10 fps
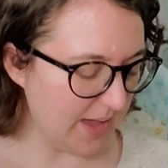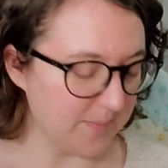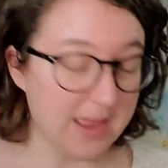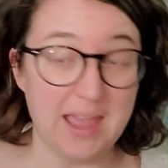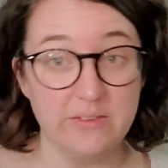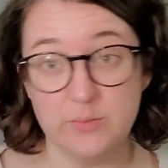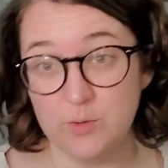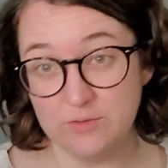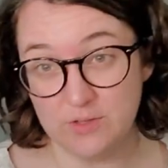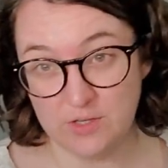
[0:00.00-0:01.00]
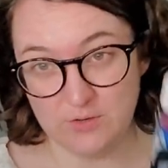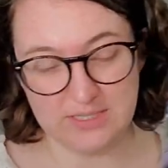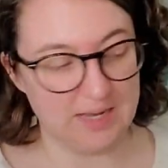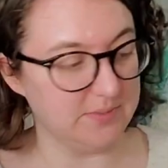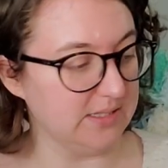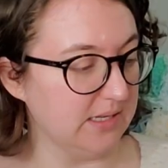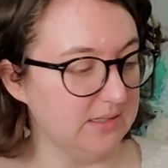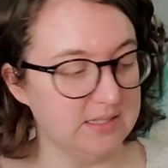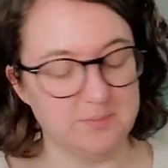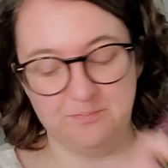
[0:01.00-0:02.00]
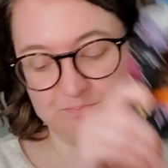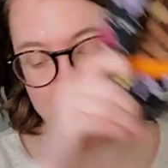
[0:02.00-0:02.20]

Um, I haven't moved the Q snap since,